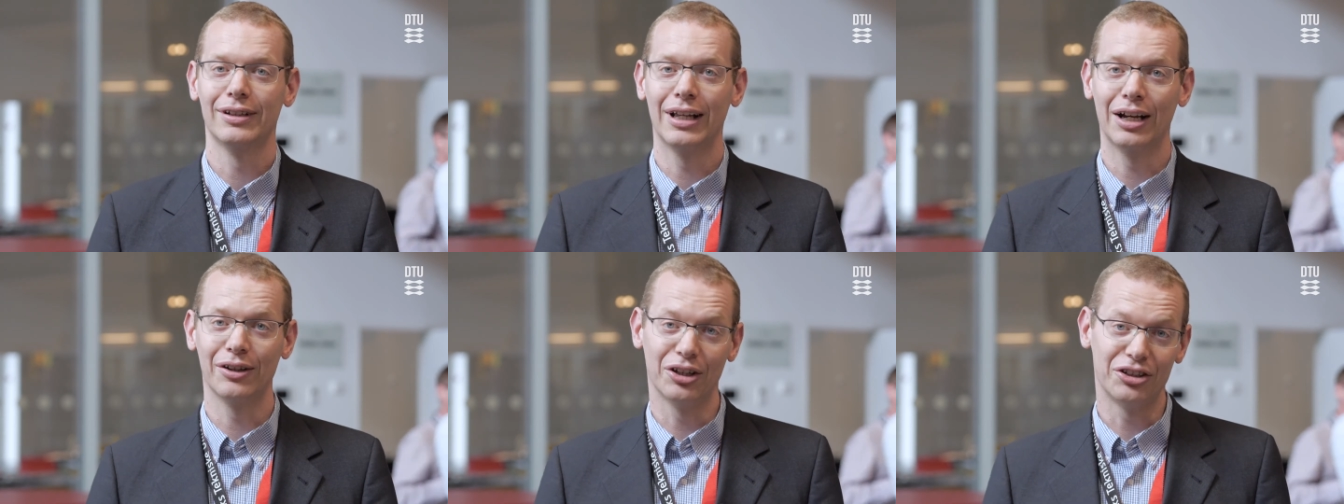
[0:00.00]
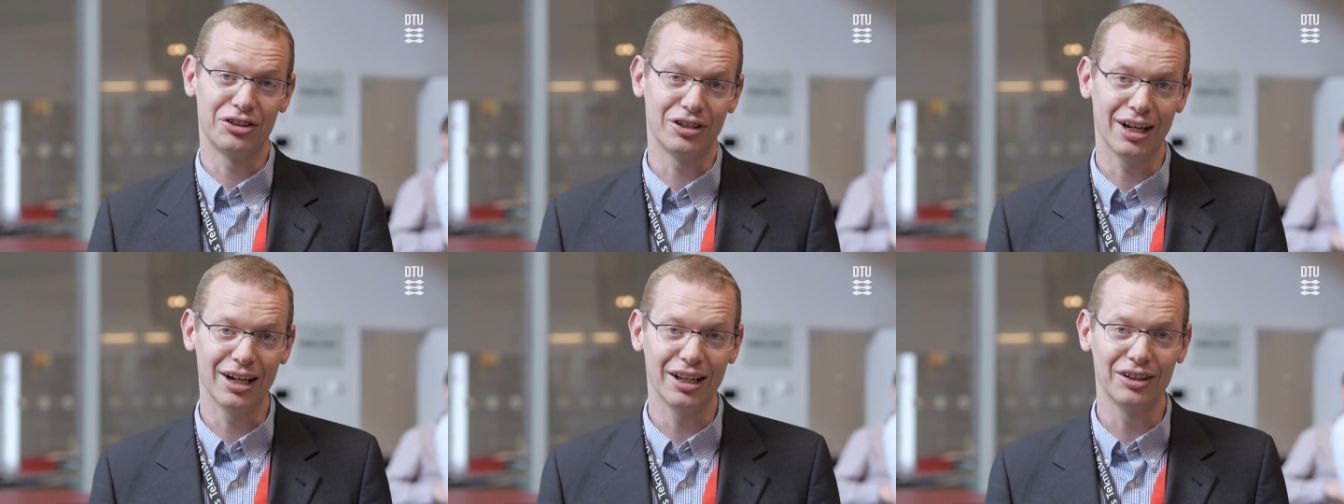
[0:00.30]
now
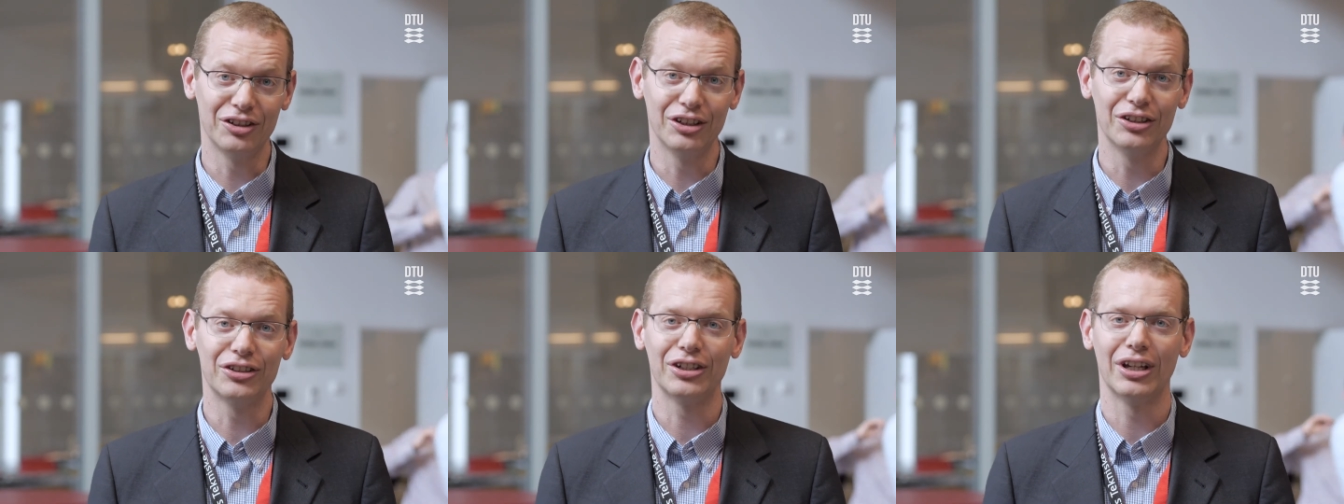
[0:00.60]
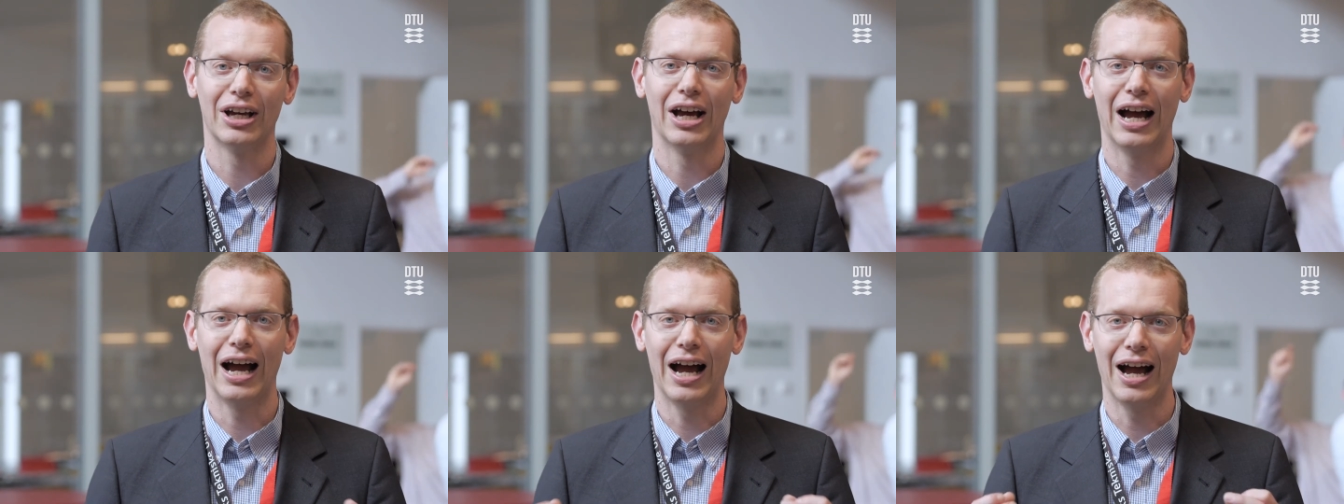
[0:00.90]
the challenge
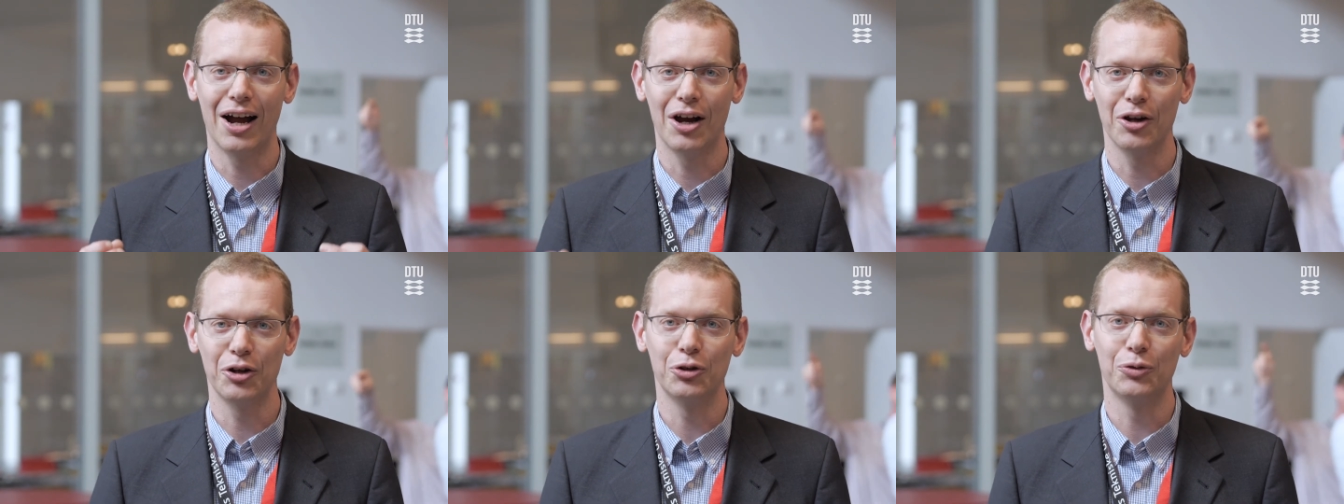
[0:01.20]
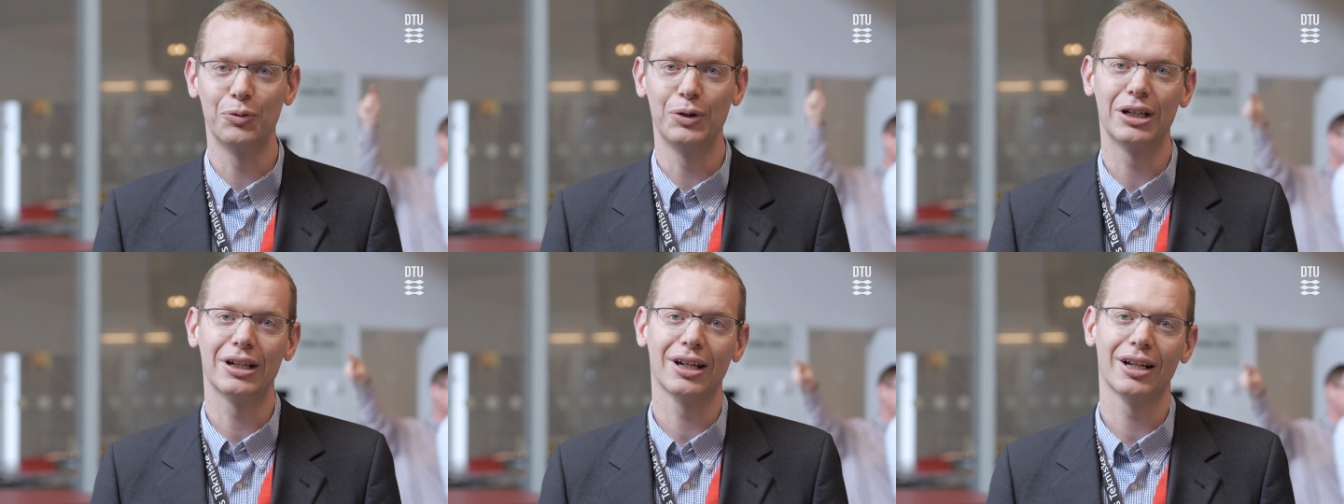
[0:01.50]
is how
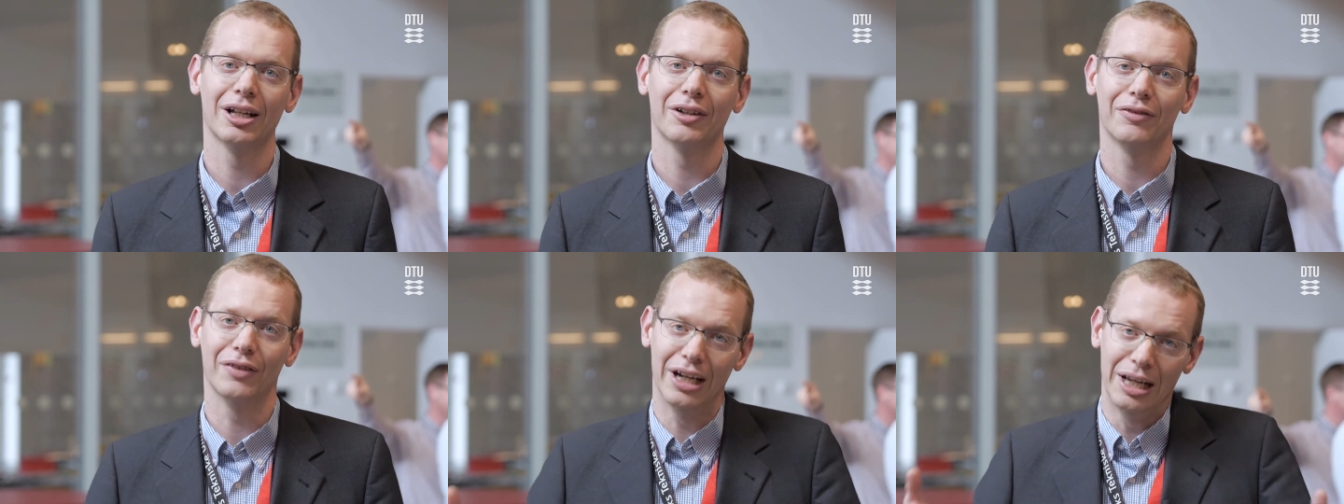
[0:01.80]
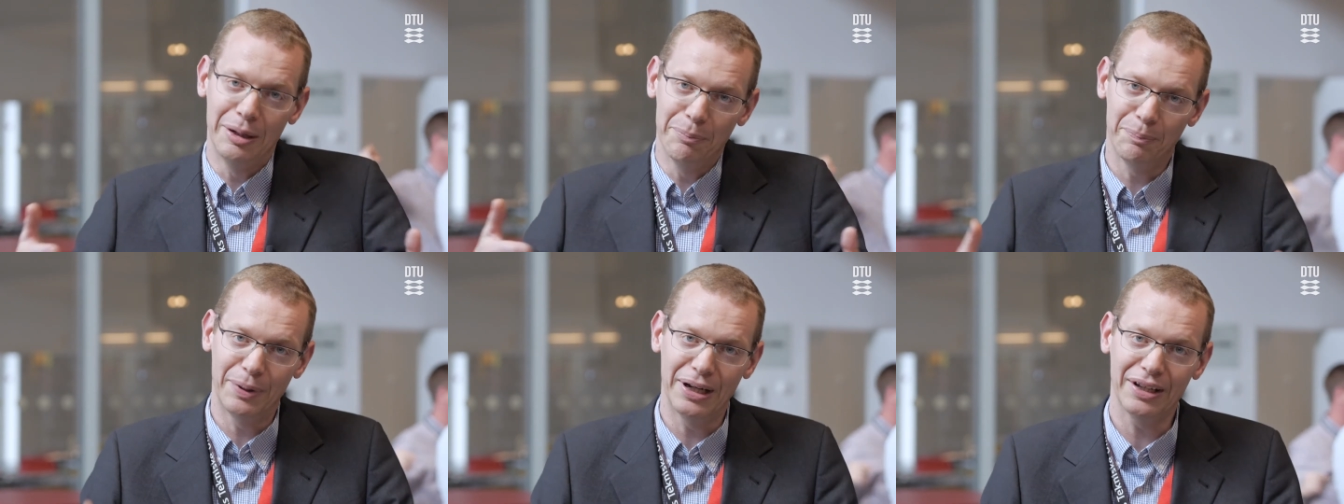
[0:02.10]
do we kind of
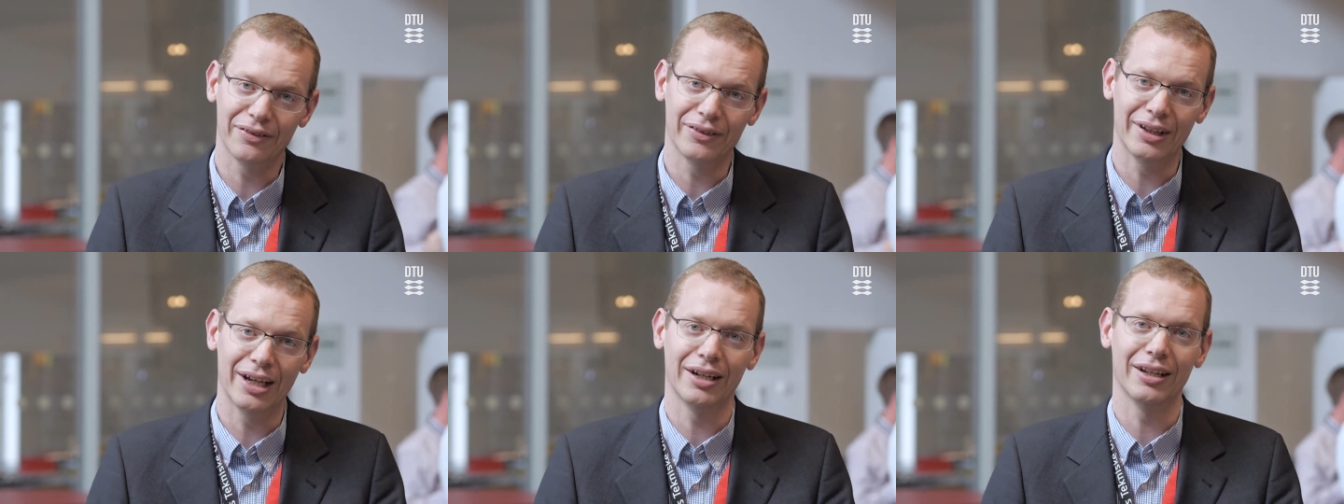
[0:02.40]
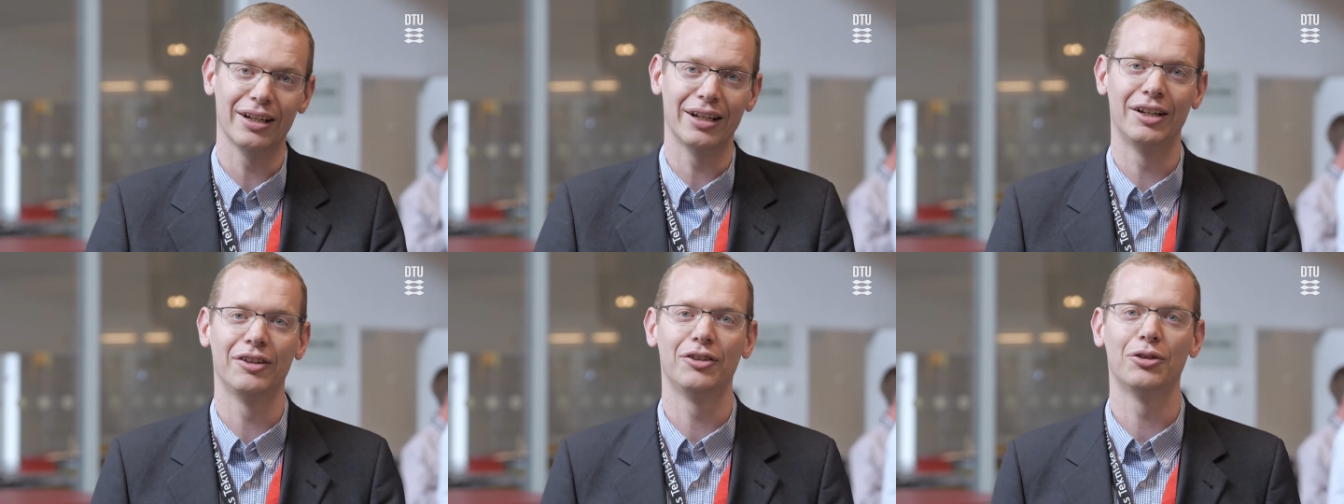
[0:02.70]
embed
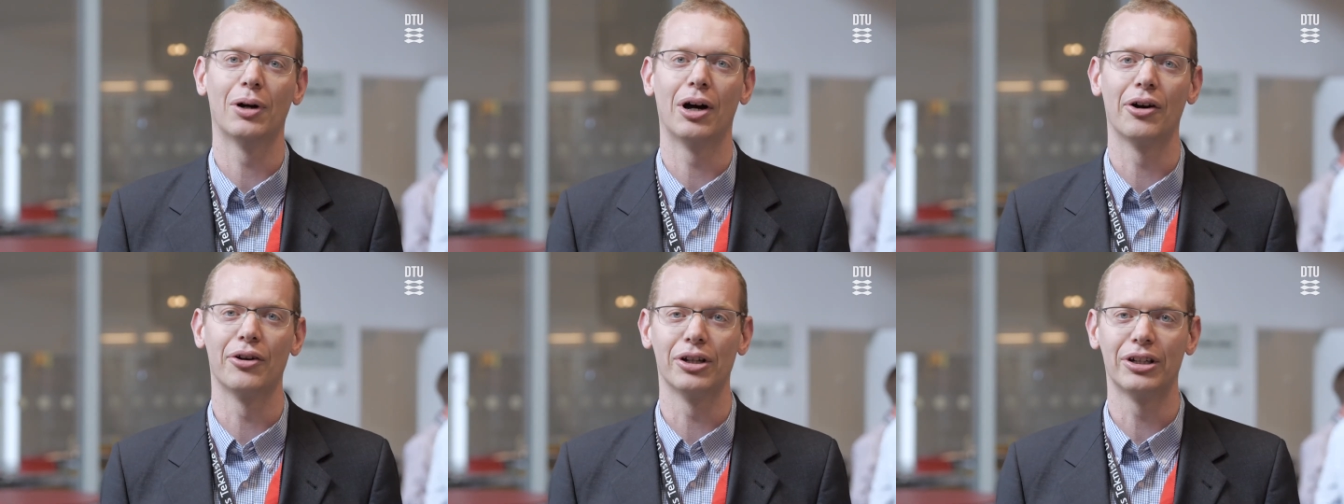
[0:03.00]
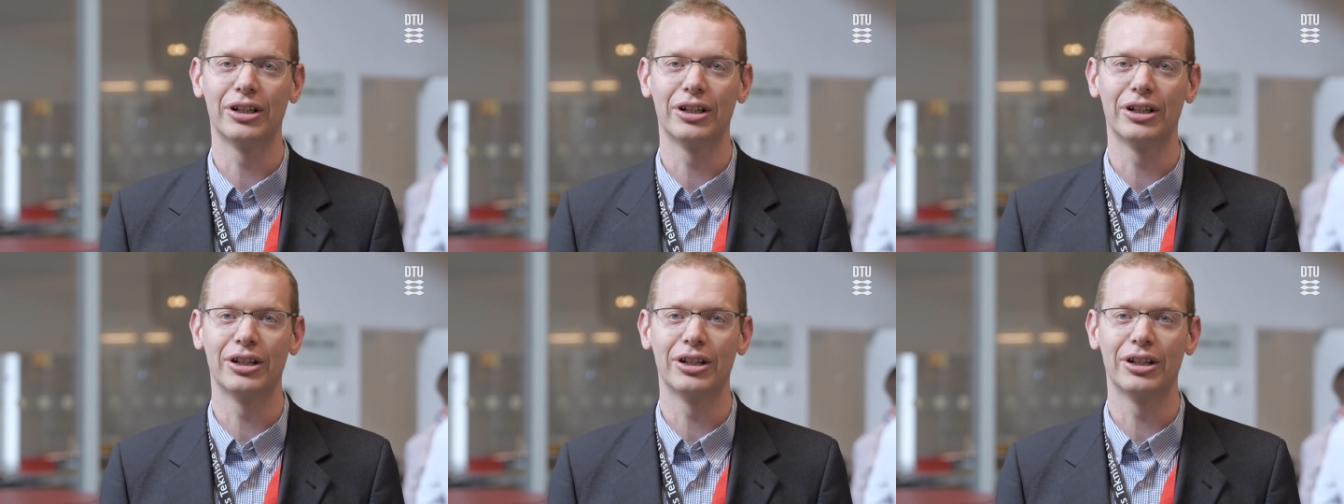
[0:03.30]
that into our